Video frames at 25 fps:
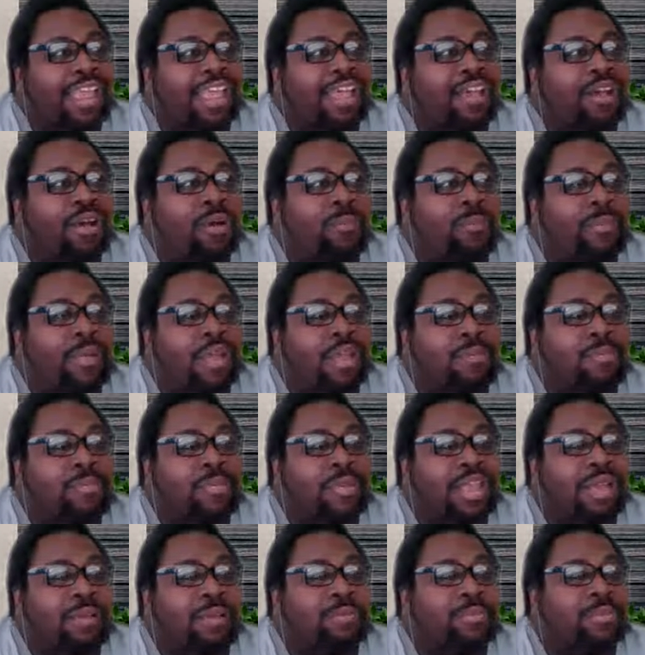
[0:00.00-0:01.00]
On my
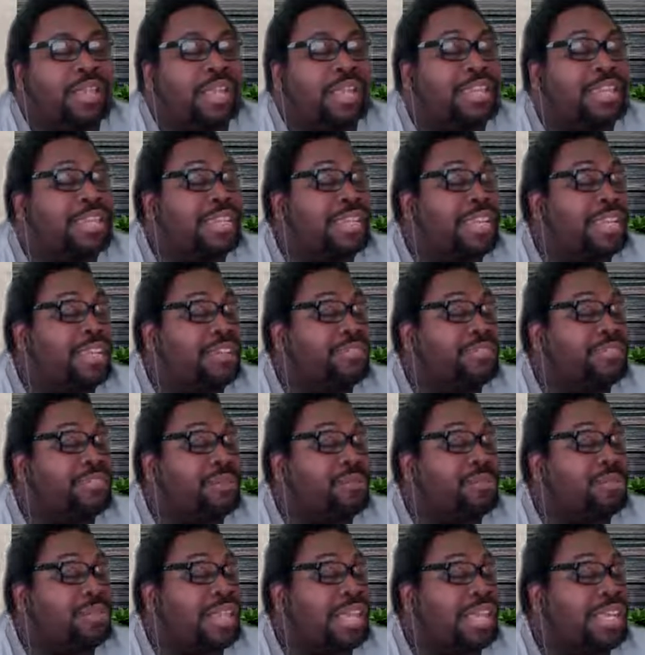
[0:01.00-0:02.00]
opinion, I'm glad he left.
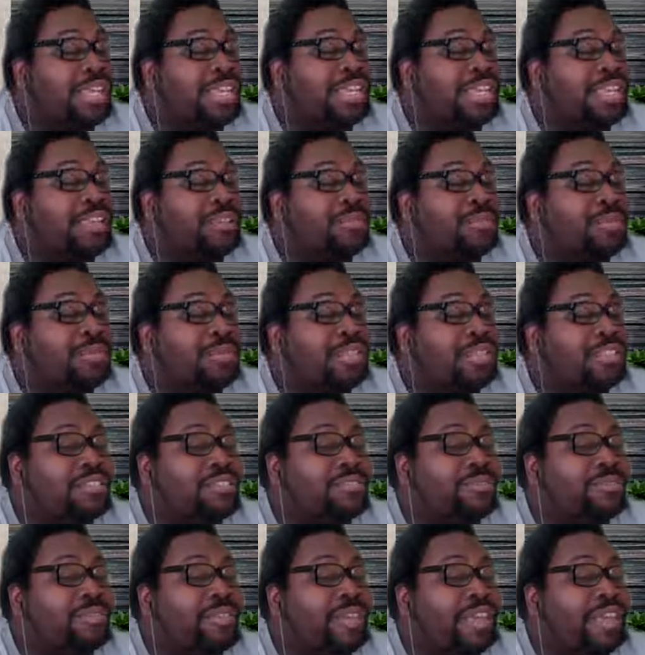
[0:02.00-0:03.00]
I'm glad he left because
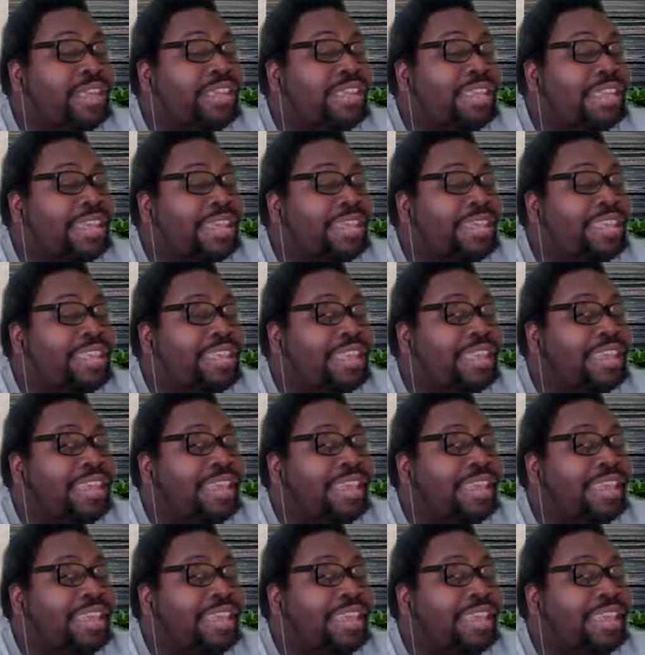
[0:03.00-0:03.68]
of the fact that